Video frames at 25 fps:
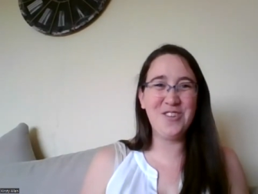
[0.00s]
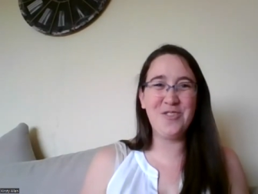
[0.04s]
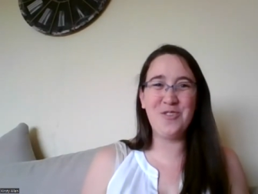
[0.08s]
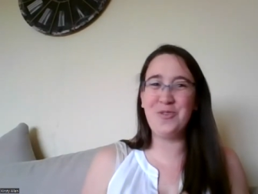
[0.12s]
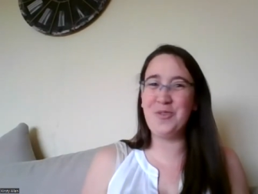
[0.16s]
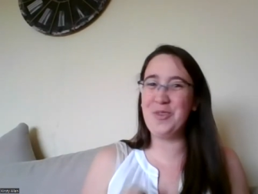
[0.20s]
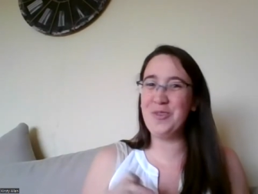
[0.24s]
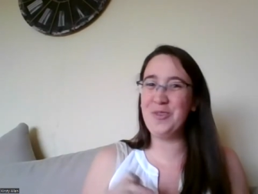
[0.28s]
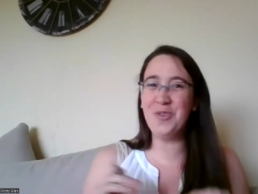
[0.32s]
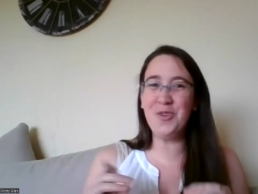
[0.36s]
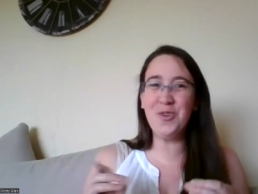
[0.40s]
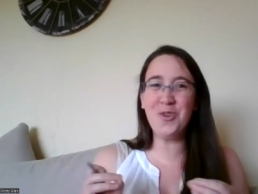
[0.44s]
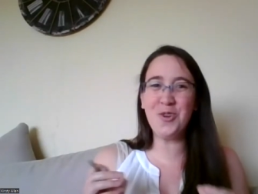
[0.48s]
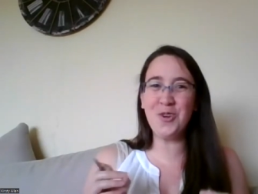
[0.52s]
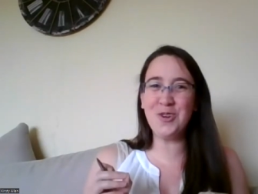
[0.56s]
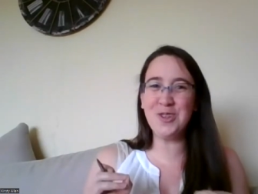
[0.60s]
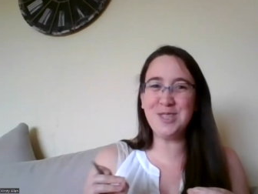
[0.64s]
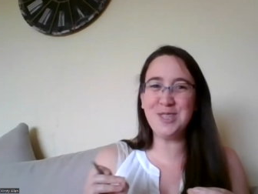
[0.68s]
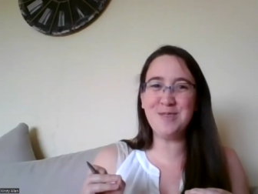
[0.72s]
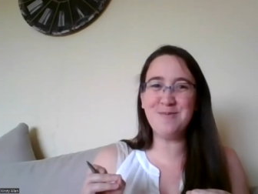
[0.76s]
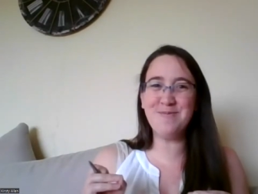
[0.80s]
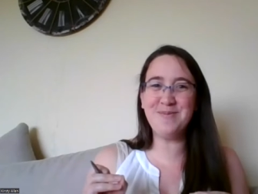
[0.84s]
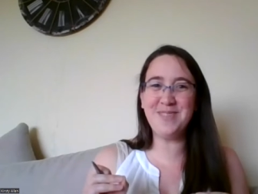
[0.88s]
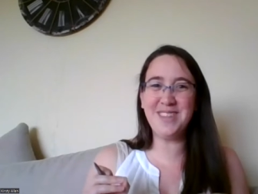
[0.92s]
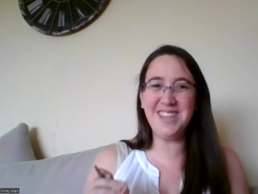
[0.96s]
We've all got
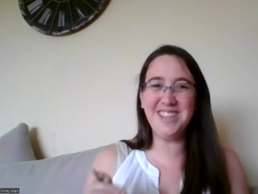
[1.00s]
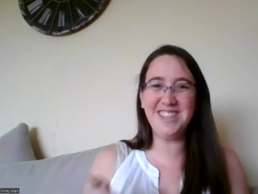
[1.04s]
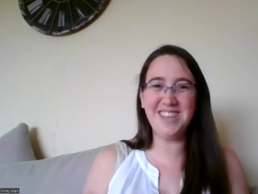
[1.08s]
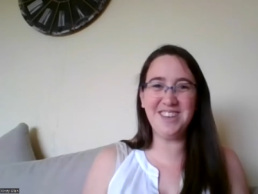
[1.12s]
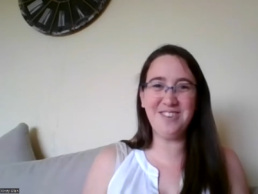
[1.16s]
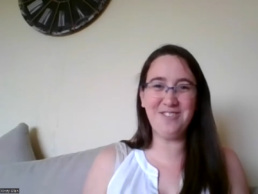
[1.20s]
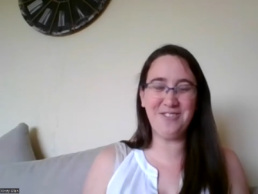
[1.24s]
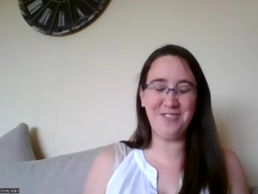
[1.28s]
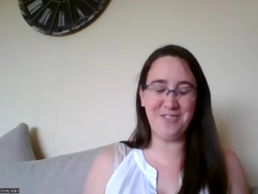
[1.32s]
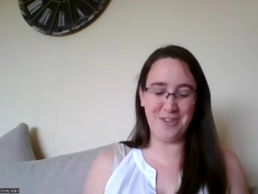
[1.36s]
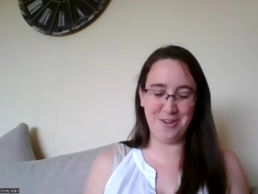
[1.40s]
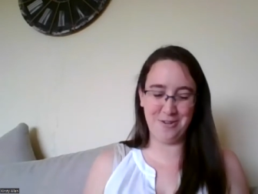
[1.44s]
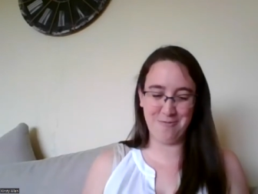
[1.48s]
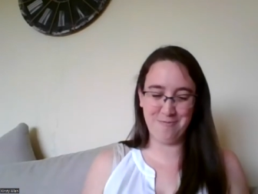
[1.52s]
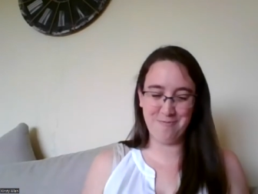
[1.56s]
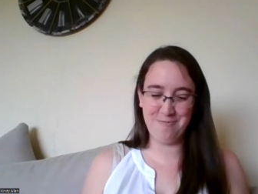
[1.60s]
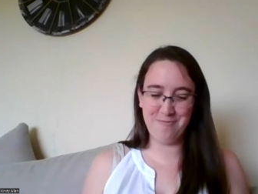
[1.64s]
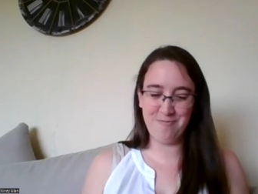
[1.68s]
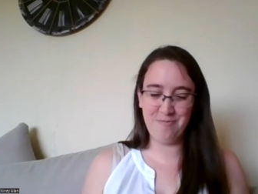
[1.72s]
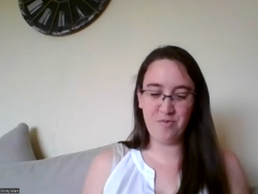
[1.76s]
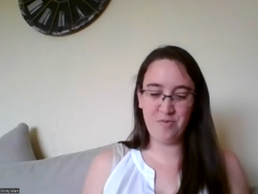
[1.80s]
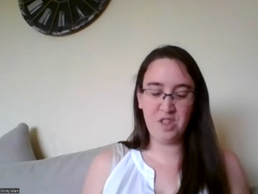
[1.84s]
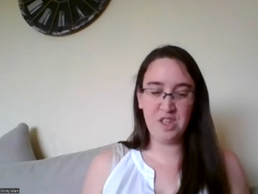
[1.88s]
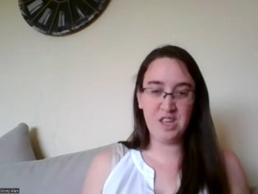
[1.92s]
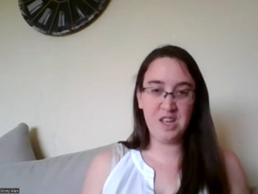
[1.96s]
something different.
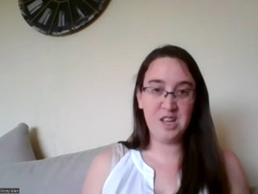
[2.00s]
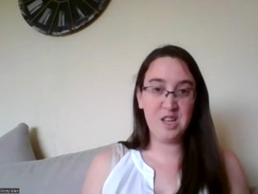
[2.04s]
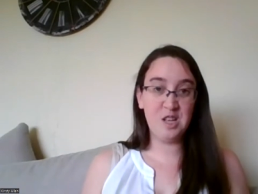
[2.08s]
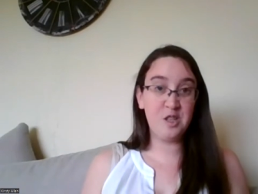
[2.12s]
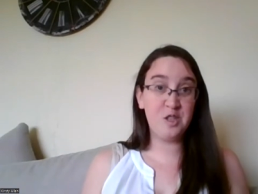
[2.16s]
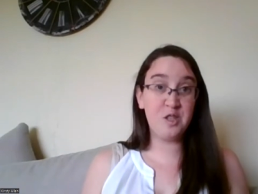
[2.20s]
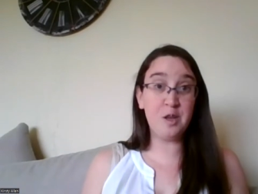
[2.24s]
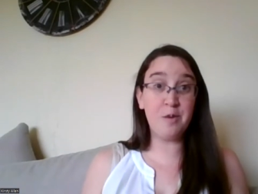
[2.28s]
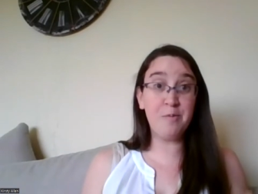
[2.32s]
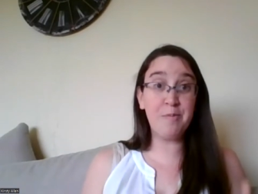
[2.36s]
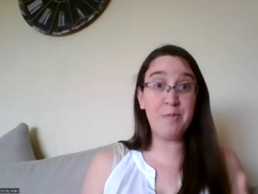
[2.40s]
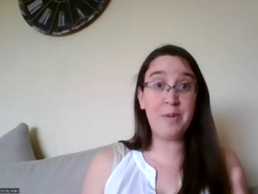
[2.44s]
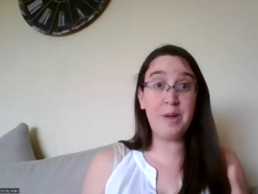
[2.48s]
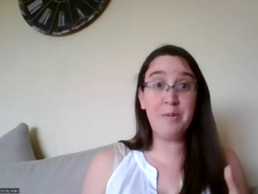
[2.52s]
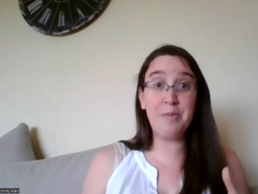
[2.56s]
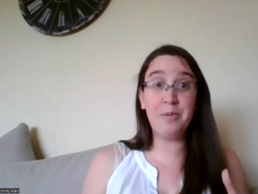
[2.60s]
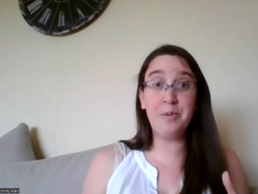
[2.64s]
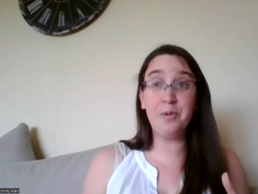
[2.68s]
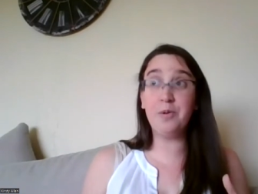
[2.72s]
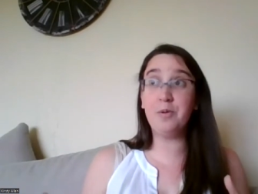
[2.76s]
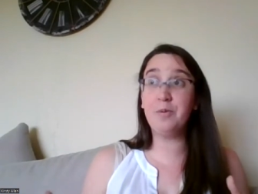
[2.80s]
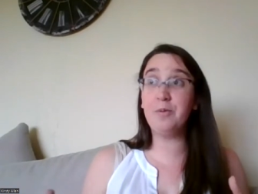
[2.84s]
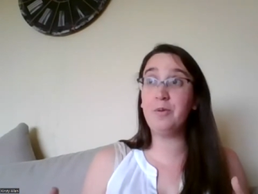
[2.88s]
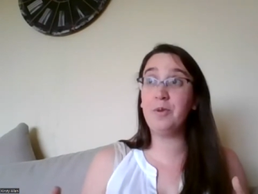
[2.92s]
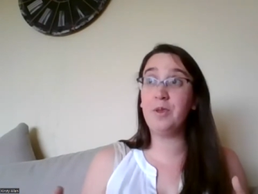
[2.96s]
Some
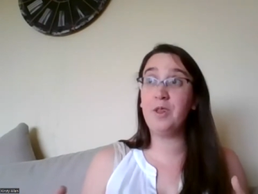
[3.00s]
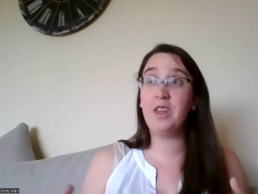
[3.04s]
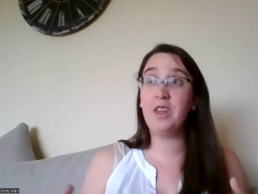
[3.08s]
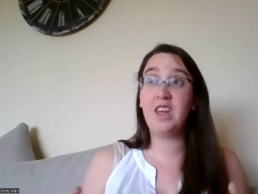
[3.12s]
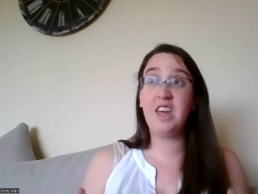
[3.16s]
people,